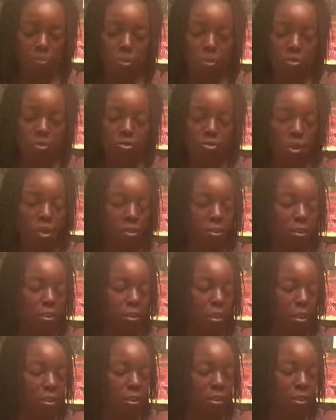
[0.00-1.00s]
Did you try the
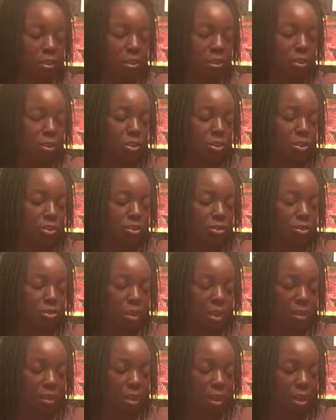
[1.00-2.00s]
sausage? You
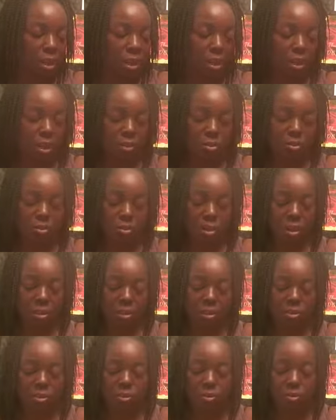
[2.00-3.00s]
tried the egg, oh.
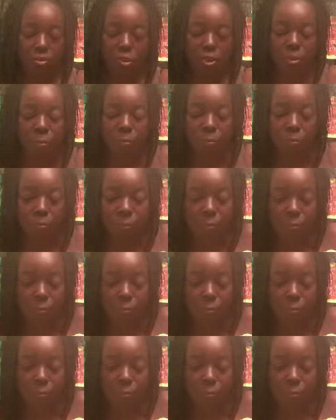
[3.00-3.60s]
tried the shrimp.